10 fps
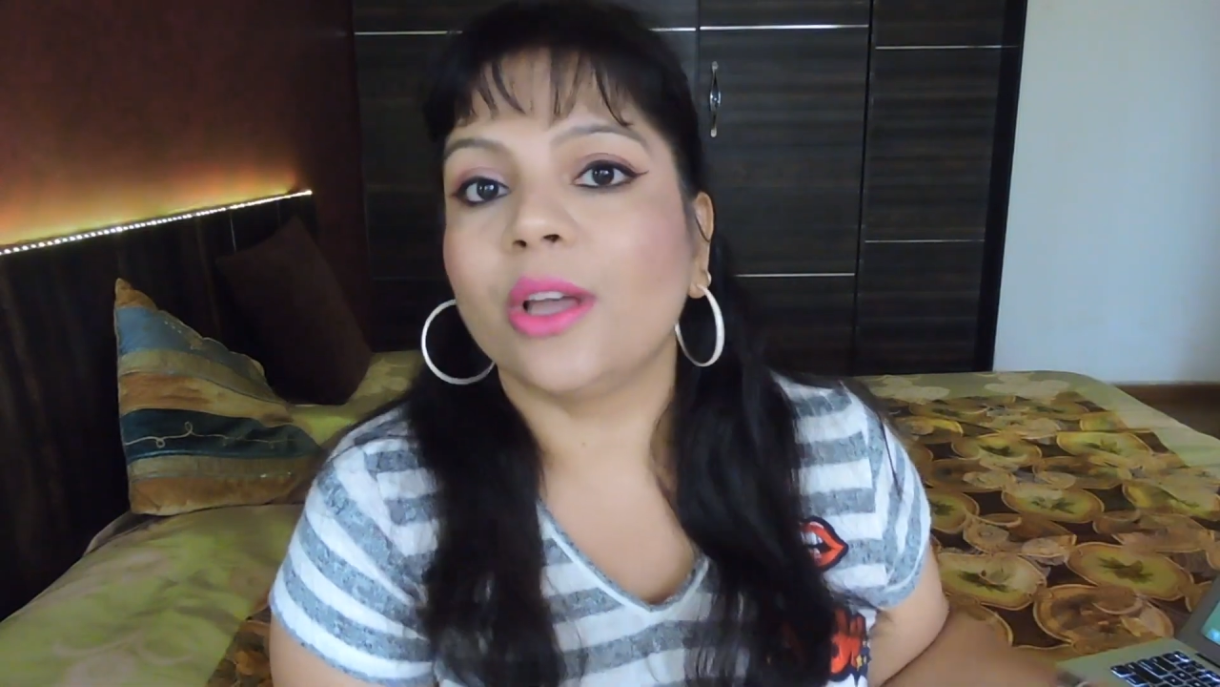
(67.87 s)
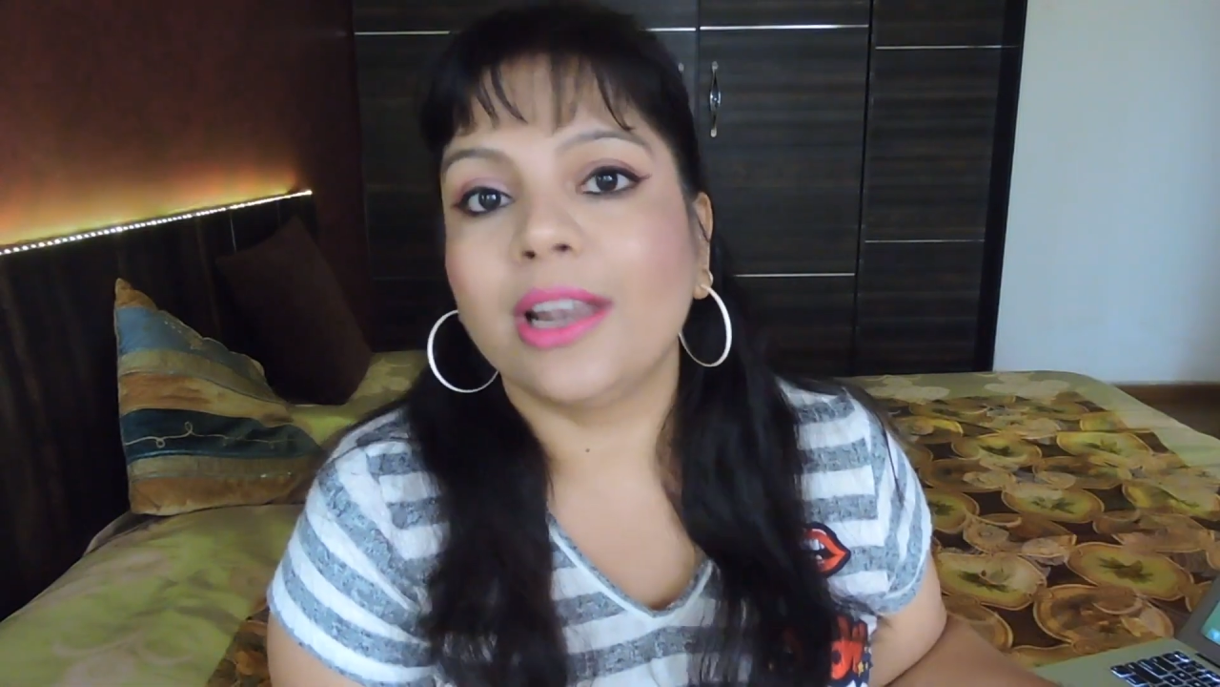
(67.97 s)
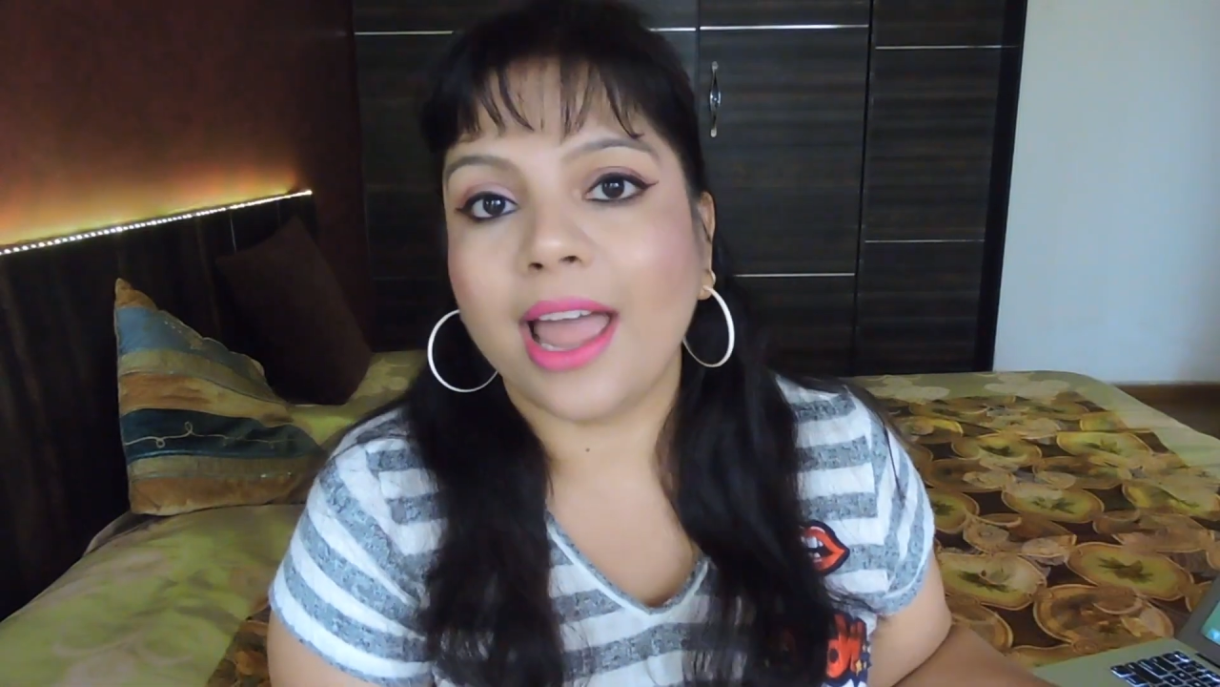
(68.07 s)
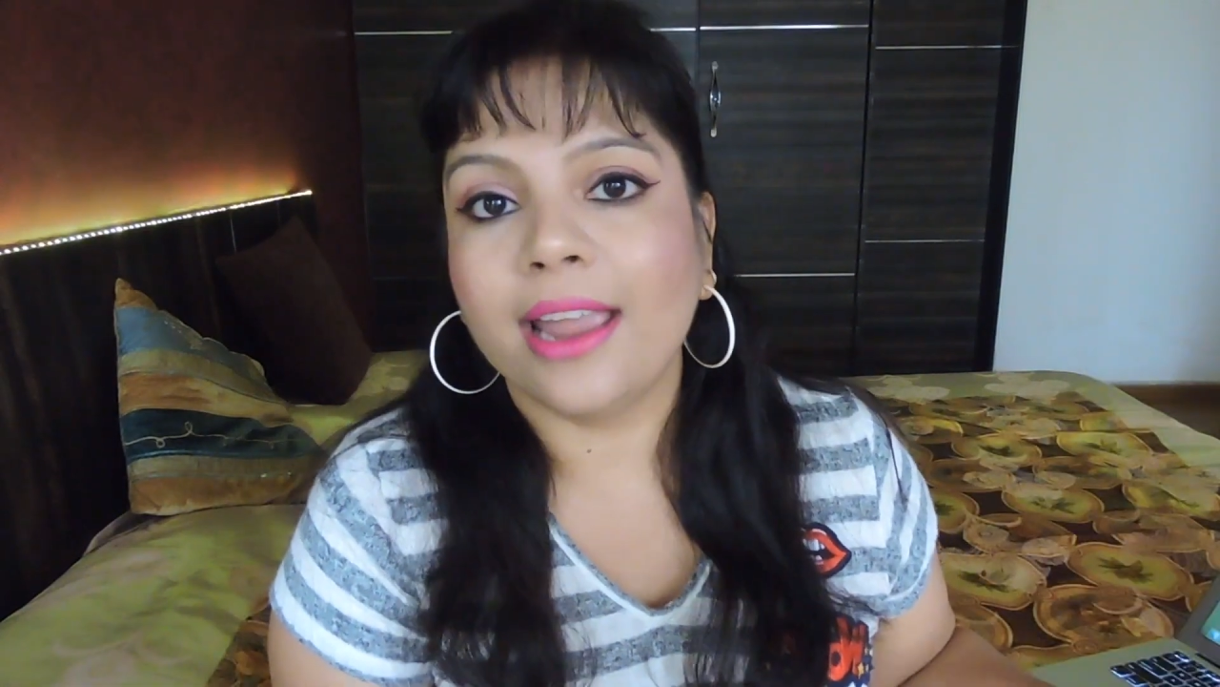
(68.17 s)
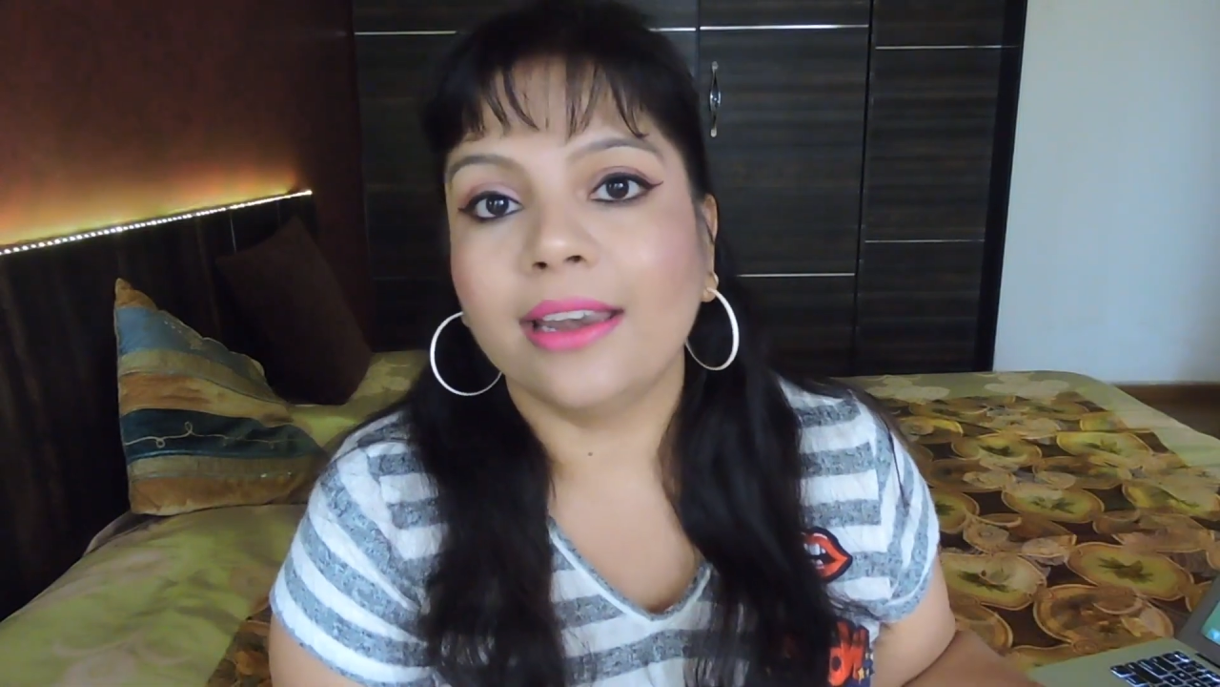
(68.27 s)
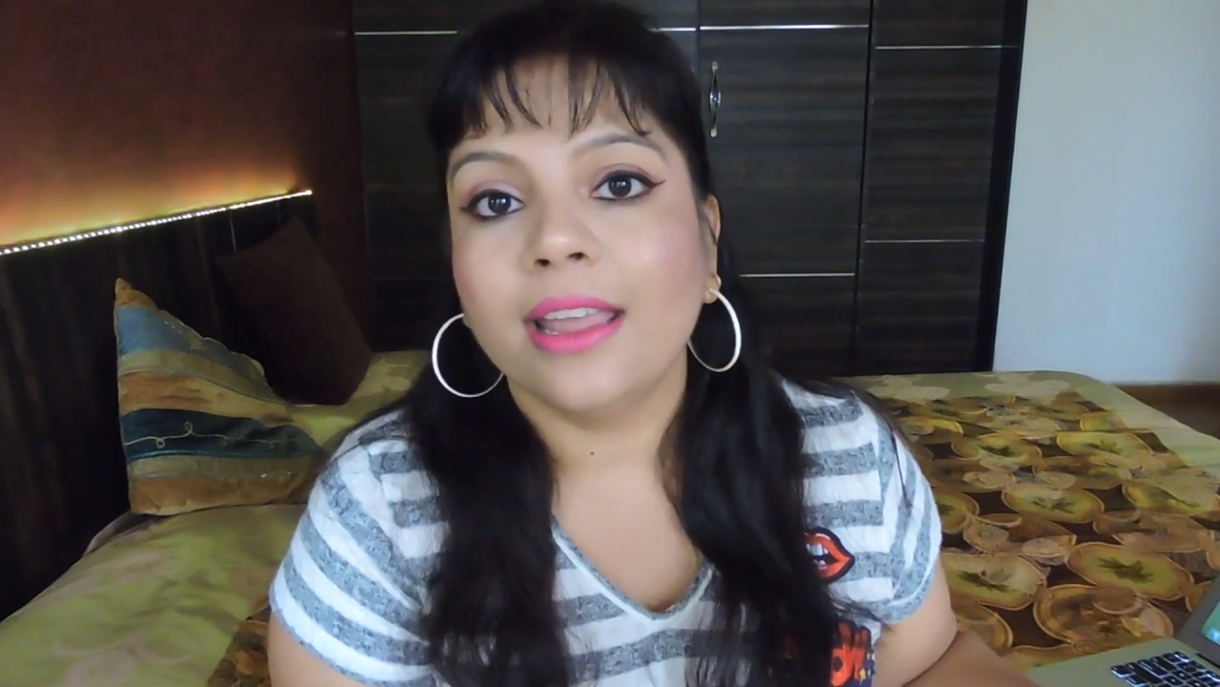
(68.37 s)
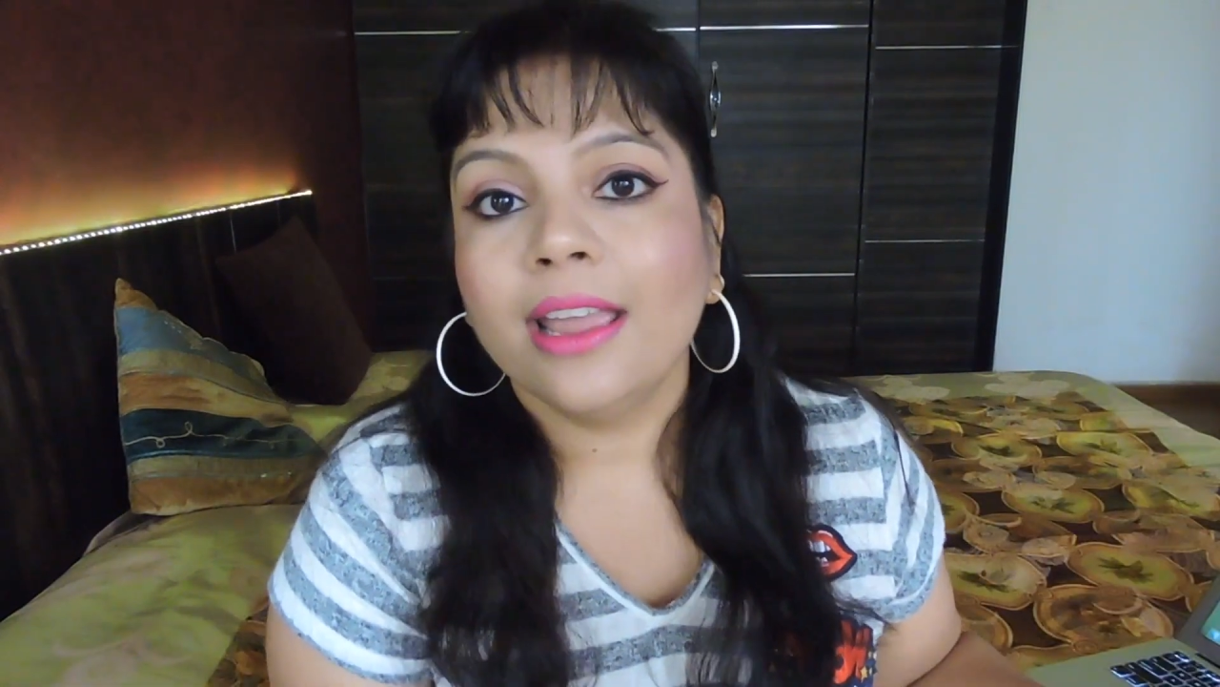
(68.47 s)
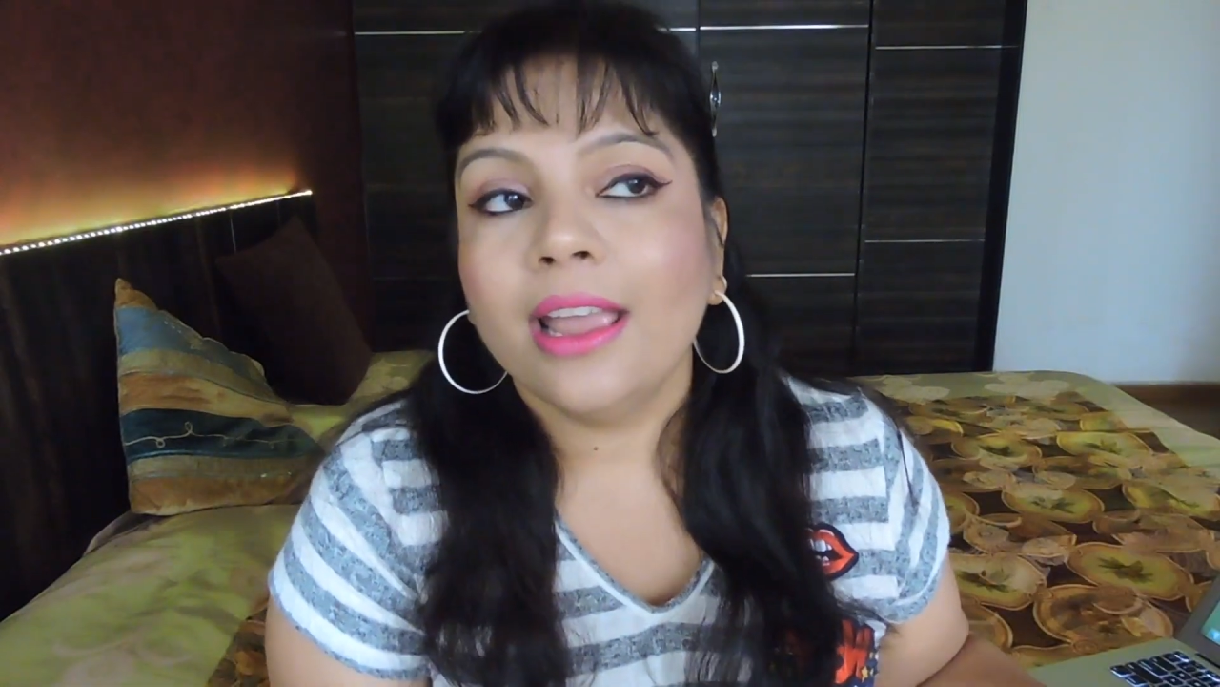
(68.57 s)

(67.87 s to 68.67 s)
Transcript: online,